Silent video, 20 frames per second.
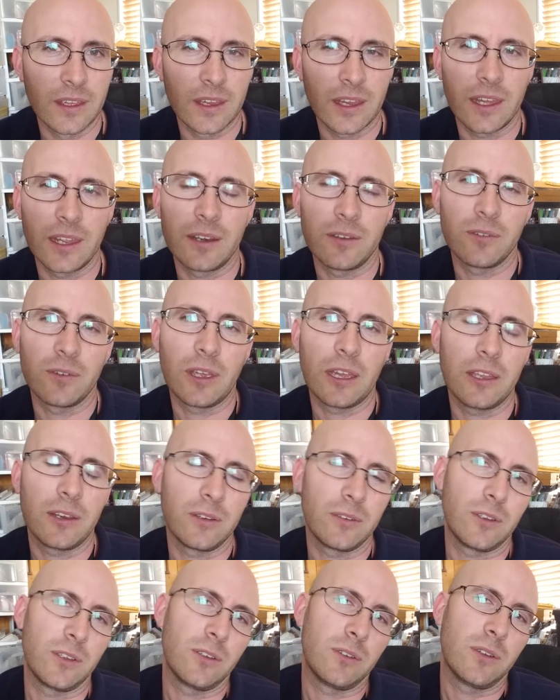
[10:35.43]

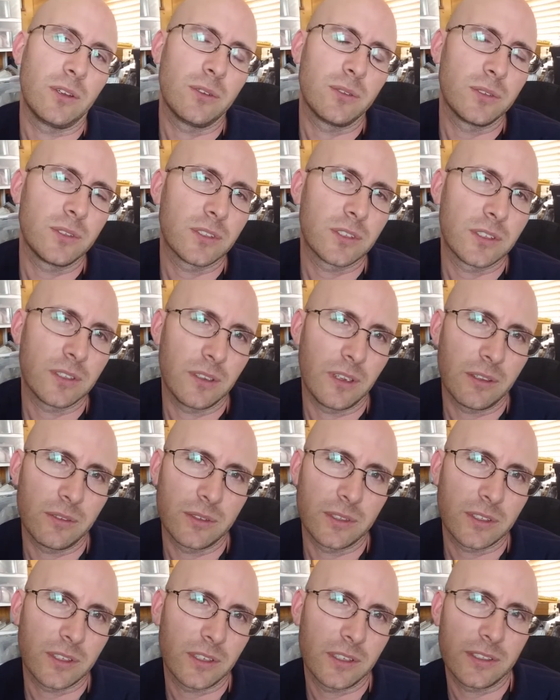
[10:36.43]
don't know. I
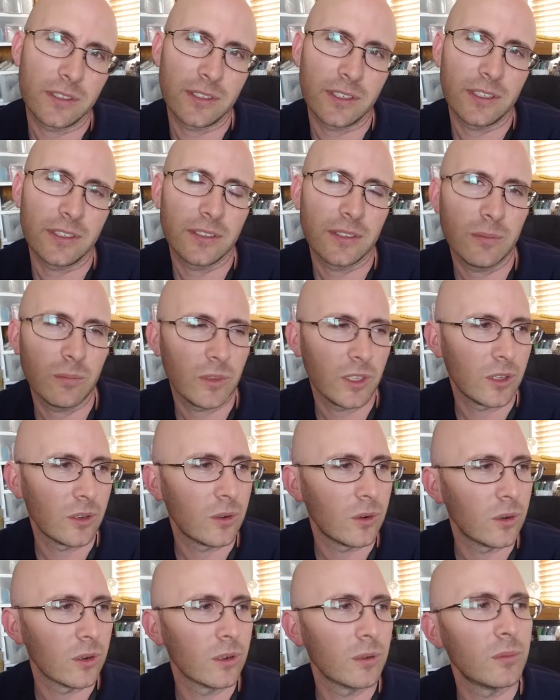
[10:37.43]
was gonna say something
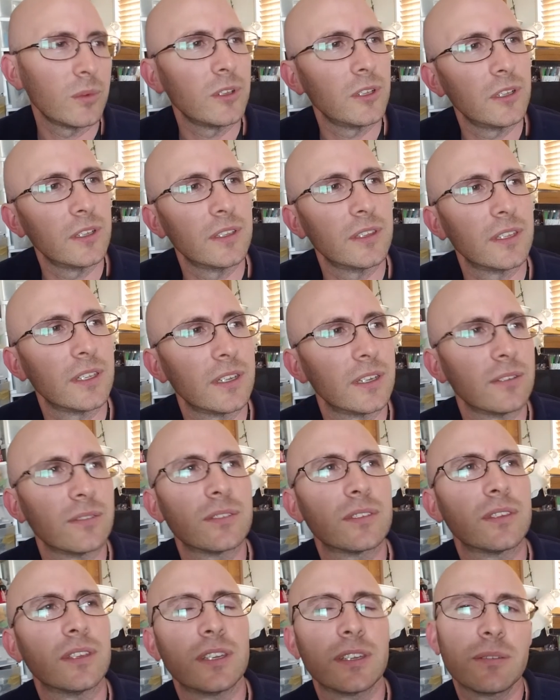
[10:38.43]
horrible, and then I
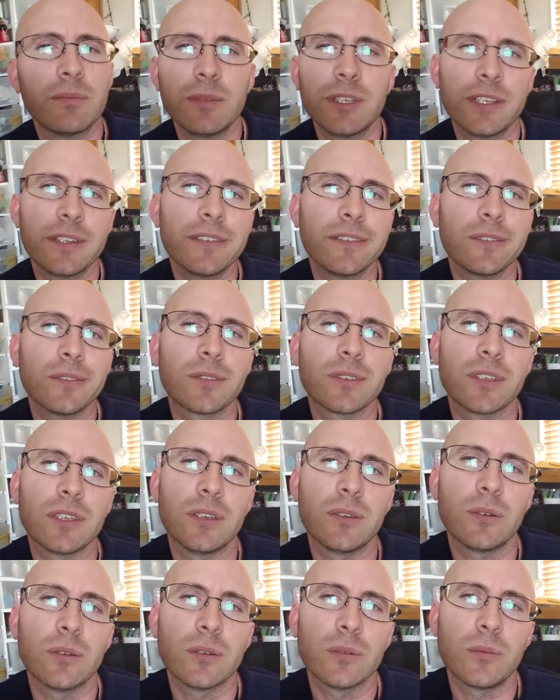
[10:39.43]
was like, man, don't say
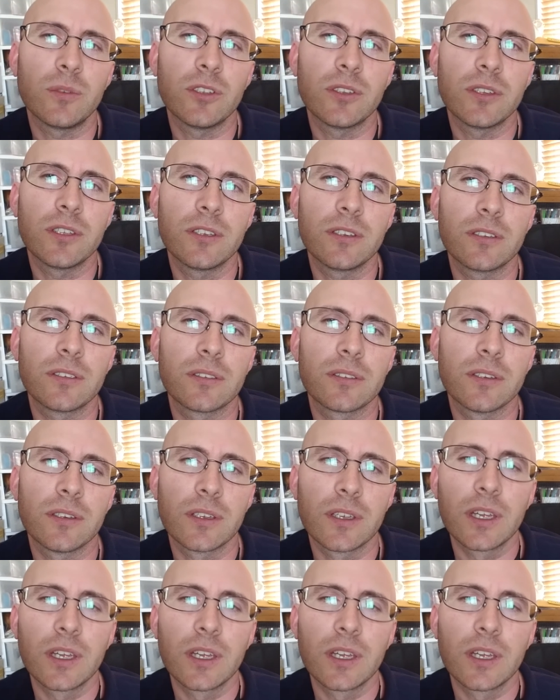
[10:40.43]
horrible things.